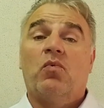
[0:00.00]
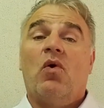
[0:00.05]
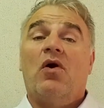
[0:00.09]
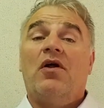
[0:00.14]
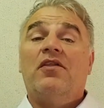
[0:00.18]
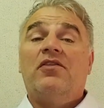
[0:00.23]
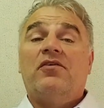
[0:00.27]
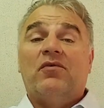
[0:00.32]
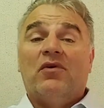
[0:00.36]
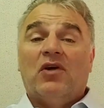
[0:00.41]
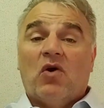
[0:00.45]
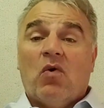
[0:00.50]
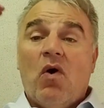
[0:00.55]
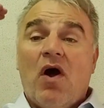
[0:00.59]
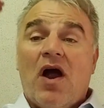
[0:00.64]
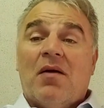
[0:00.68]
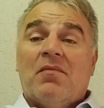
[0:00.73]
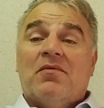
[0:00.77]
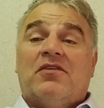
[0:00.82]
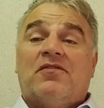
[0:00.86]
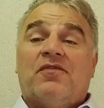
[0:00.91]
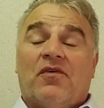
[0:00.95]
one of the
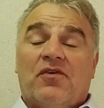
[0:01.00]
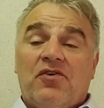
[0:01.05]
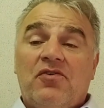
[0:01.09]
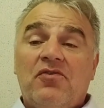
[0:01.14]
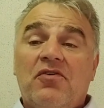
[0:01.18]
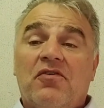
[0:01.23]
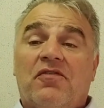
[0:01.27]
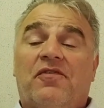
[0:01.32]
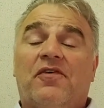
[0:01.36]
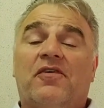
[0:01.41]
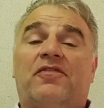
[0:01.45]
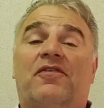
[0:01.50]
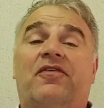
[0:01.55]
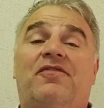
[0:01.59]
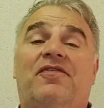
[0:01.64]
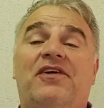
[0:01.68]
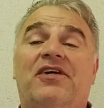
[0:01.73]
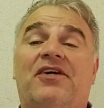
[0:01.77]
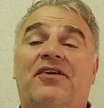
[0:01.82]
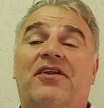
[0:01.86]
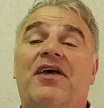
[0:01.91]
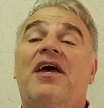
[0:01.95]
requirements for you to feel
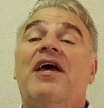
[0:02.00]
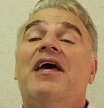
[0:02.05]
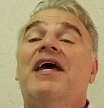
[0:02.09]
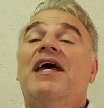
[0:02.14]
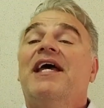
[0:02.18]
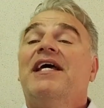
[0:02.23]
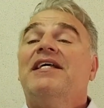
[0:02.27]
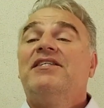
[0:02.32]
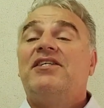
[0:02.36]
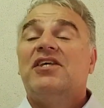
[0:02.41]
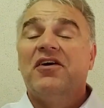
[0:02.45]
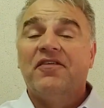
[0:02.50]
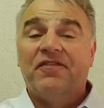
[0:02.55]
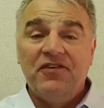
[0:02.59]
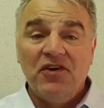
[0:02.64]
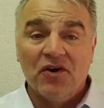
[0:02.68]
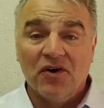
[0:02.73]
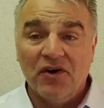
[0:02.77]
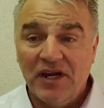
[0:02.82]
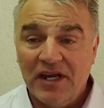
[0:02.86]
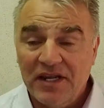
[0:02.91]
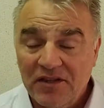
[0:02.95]
fulfilled, is if
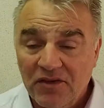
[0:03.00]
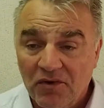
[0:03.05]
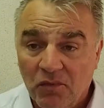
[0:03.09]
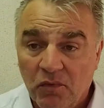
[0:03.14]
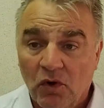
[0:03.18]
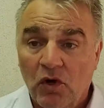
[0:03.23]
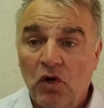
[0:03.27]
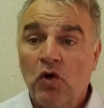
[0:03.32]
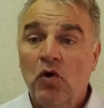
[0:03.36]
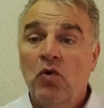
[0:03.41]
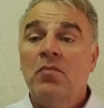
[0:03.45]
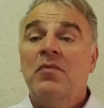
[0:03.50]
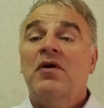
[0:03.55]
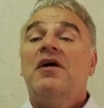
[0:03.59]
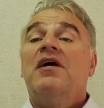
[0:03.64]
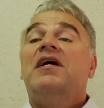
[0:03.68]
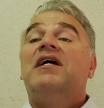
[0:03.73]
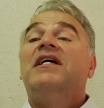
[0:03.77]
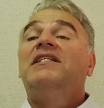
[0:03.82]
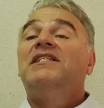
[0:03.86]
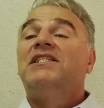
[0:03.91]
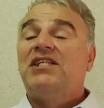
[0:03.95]
you're in the room
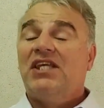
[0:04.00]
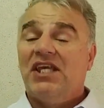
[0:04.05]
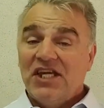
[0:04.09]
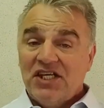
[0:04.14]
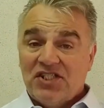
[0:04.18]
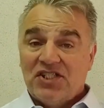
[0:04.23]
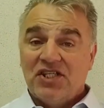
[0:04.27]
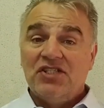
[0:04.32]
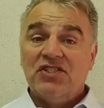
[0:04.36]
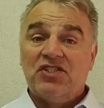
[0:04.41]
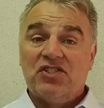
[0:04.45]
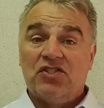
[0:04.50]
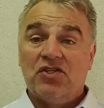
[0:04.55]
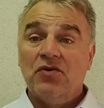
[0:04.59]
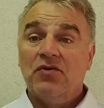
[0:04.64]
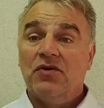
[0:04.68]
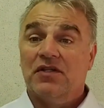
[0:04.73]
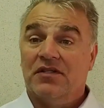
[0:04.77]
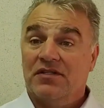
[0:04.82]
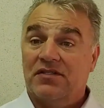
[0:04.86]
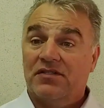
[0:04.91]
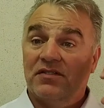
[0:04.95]
teaching
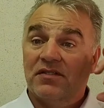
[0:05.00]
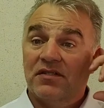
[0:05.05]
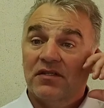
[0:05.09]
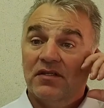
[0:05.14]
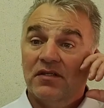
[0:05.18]
students.